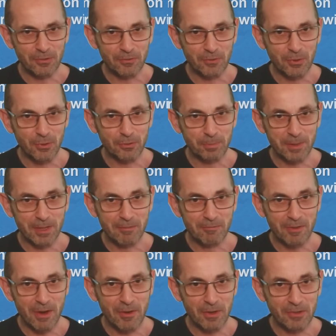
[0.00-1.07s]
of course become
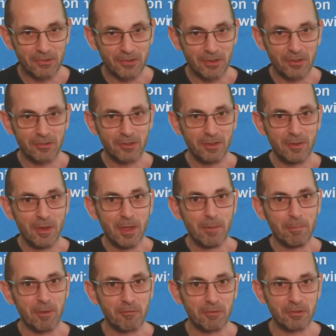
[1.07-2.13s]
very uncertain,
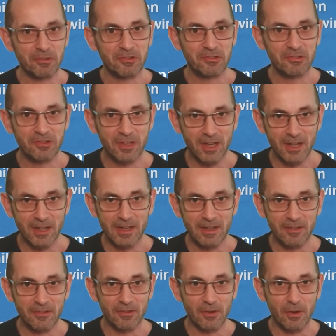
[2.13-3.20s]
but there are
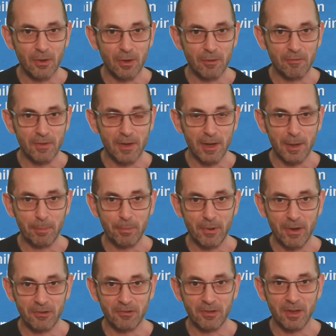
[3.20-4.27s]
signs of high
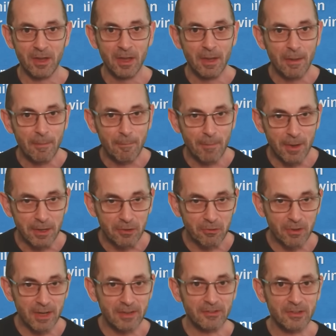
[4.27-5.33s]
pressure
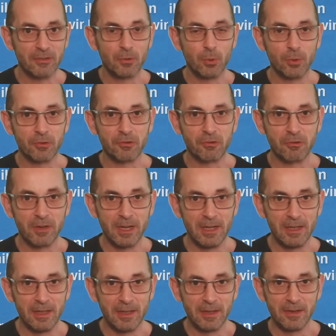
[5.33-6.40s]
migrating towards
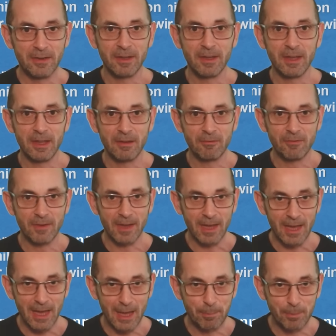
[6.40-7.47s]
Greenland. If that
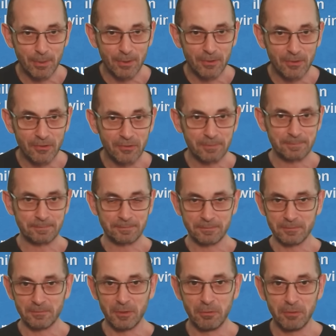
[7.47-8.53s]
happens,
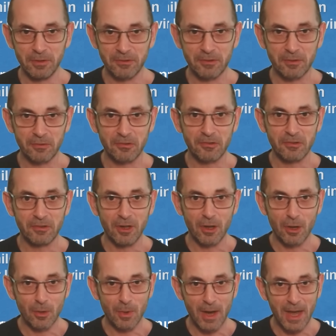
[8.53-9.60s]
the risk of
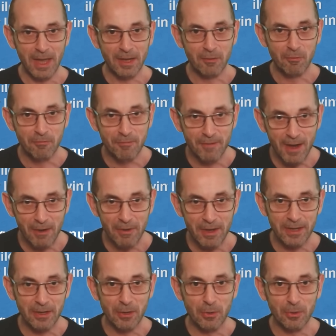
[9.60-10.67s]
snow and very
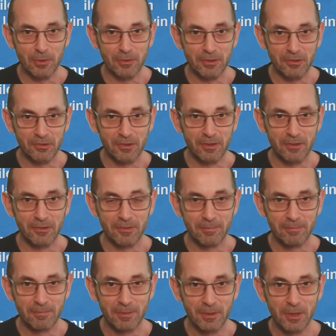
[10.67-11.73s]
cold conditions
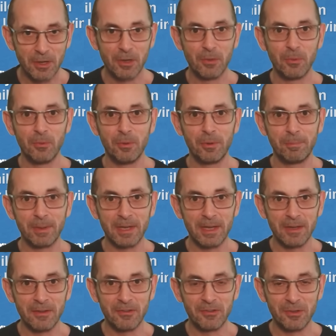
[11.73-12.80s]
would
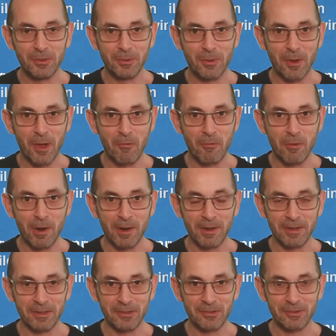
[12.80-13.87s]
begin to
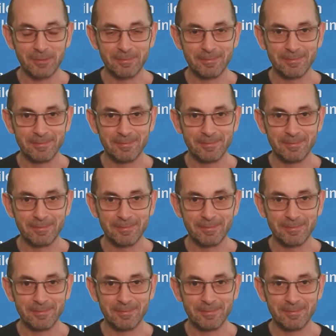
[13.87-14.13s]
rise.